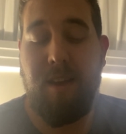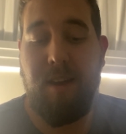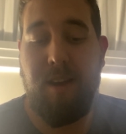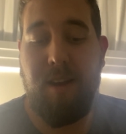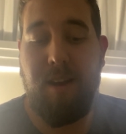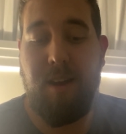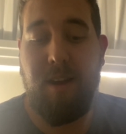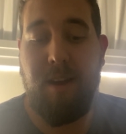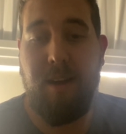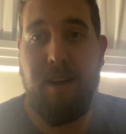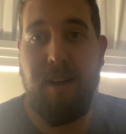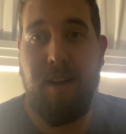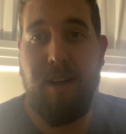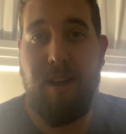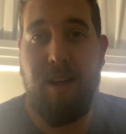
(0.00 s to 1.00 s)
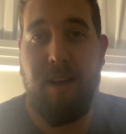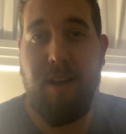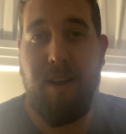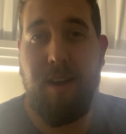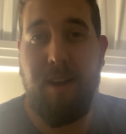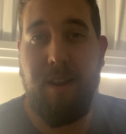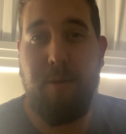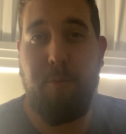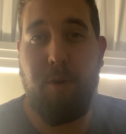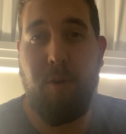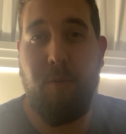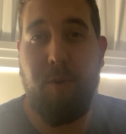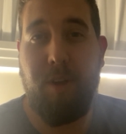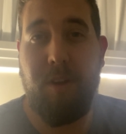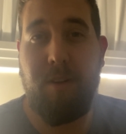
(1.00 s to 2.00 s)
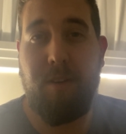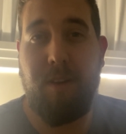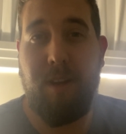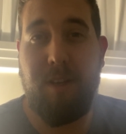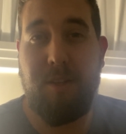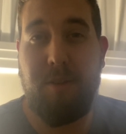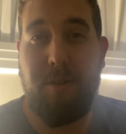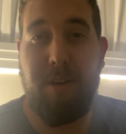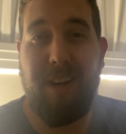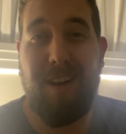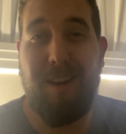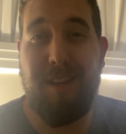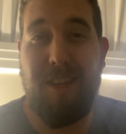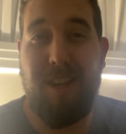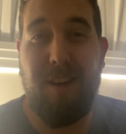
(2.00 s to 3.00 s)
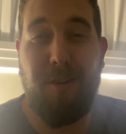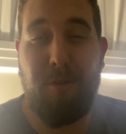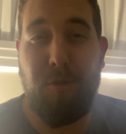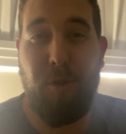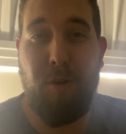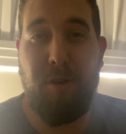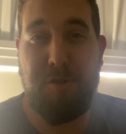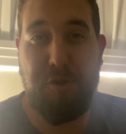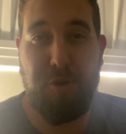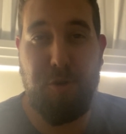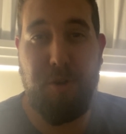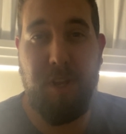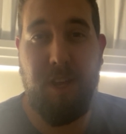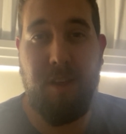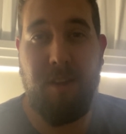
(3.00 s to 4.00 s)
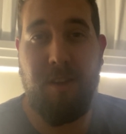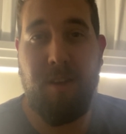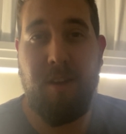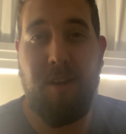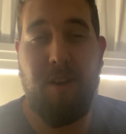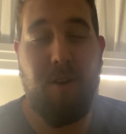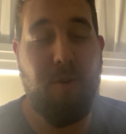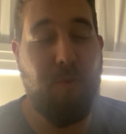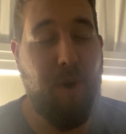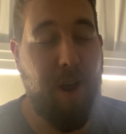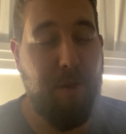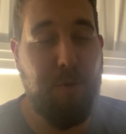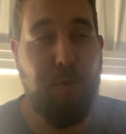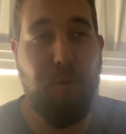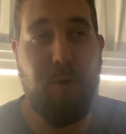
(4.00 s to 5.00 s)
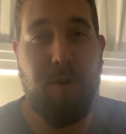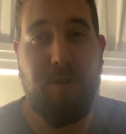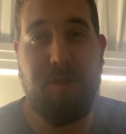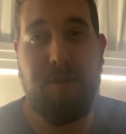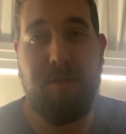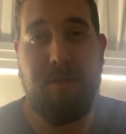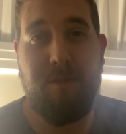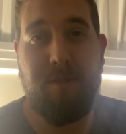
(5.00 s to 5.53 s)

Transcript: Uh, I am going and starting a year long journey around the world